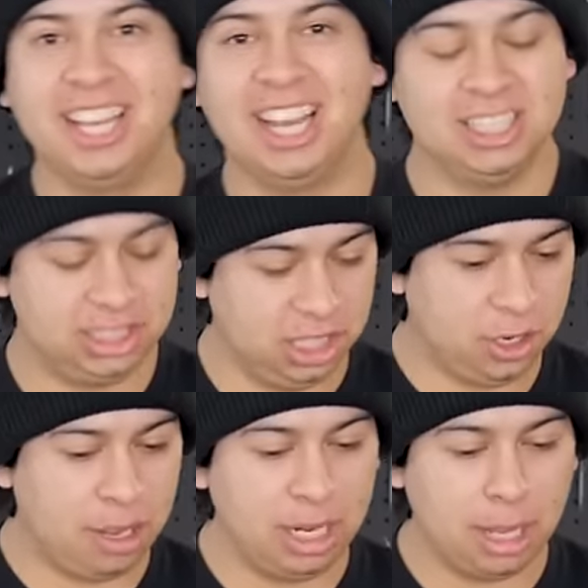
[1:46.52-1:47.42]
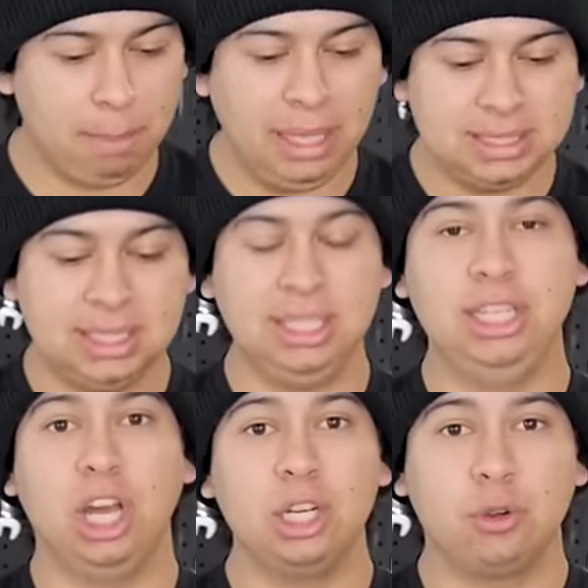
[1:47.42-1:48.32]
guys, so I mean, I've basically
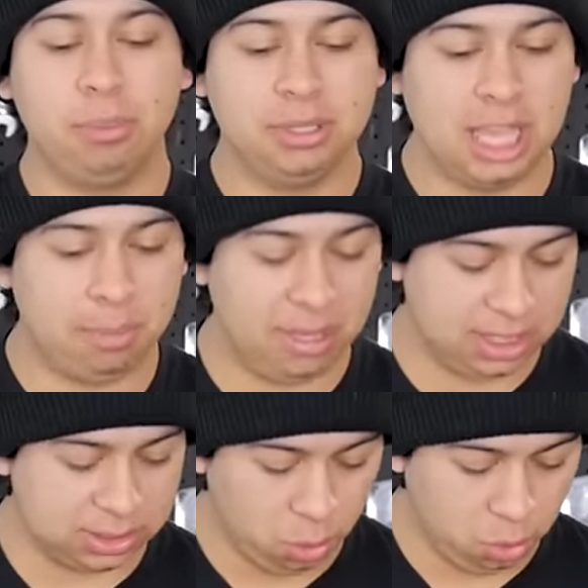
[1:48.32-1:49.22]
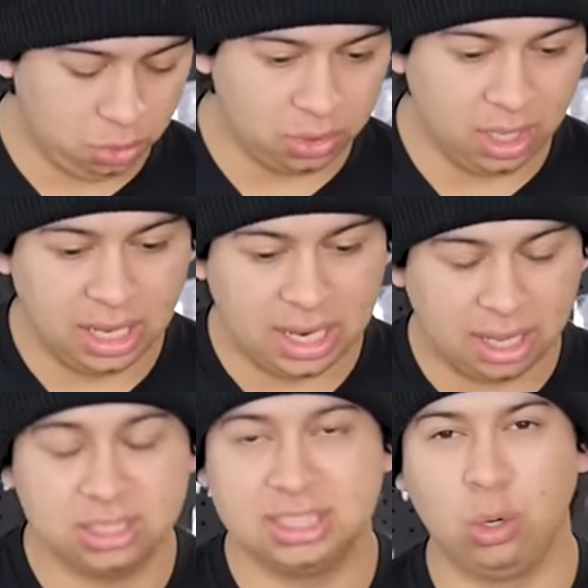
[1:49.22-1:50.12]
done grip taping this whole, I
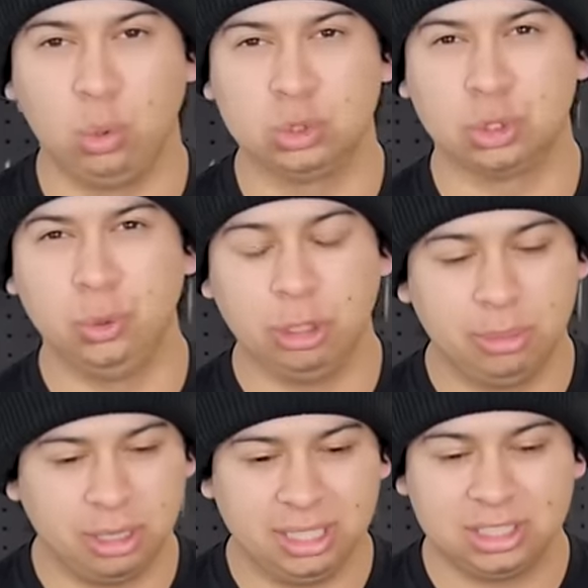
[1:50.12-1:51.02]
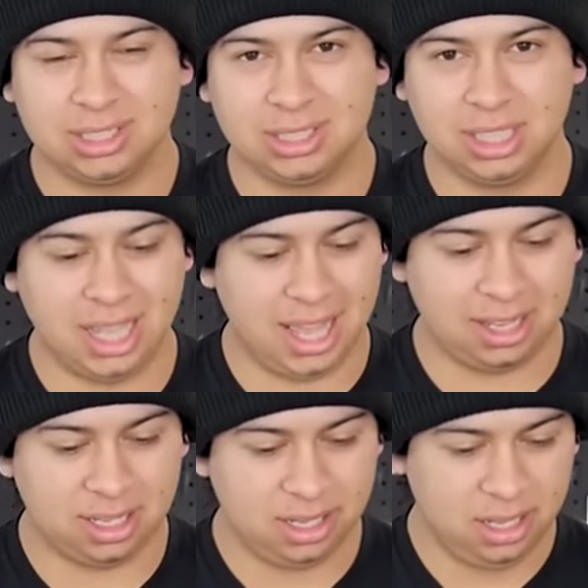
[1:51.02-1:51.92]
was gonna say whole scooter, but I mean, it's just the
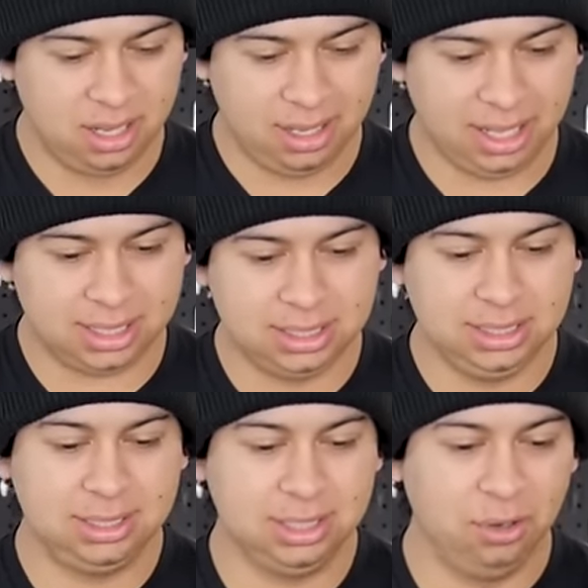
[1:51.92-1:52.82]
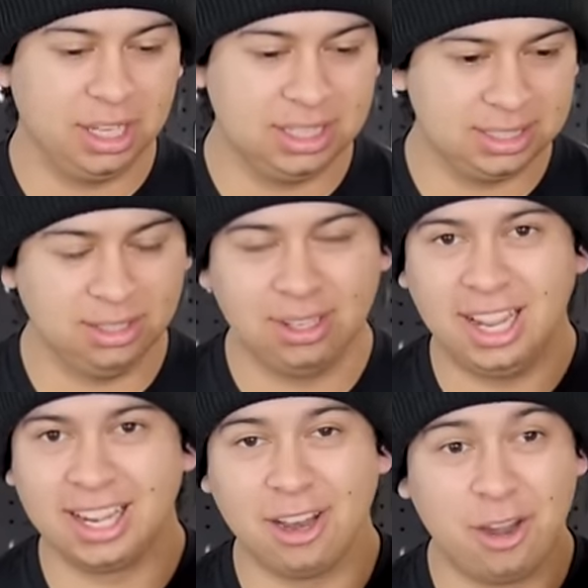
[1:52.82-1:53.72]
deck. Like this thing's so nice though,
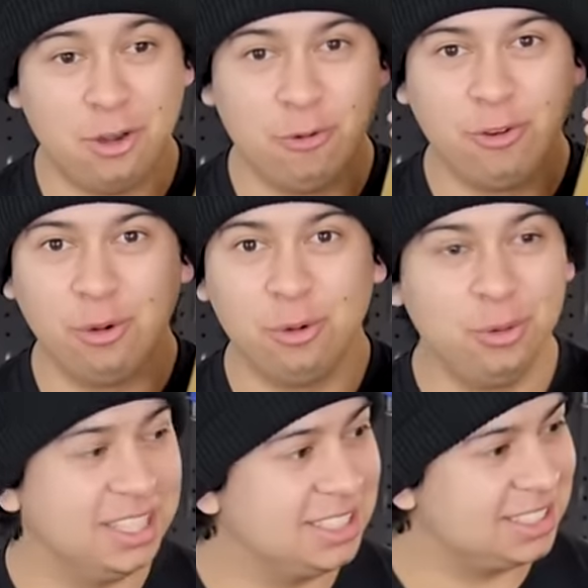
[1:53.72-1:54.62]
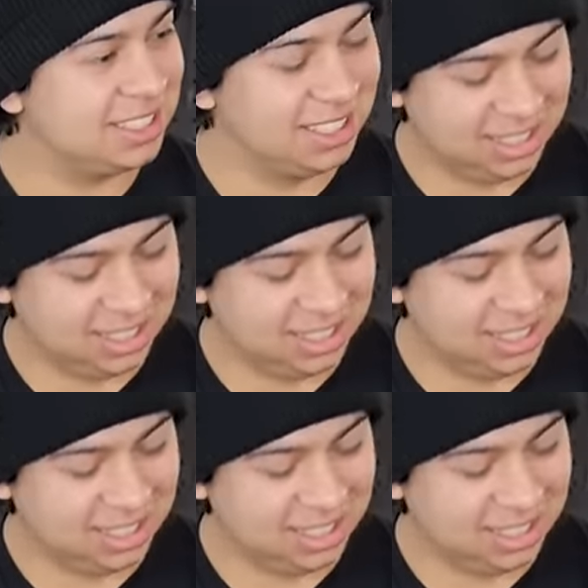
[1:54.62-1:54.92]
like a new phone, who this?